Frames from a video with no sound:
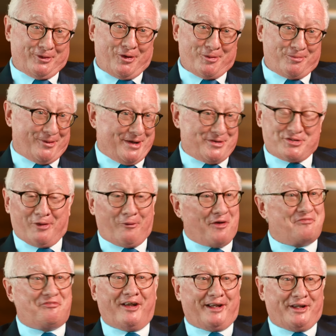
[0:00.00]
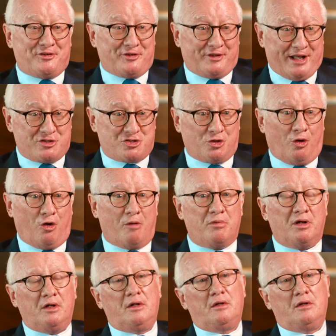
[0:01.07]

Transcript: Lybrand, so I fell into that job,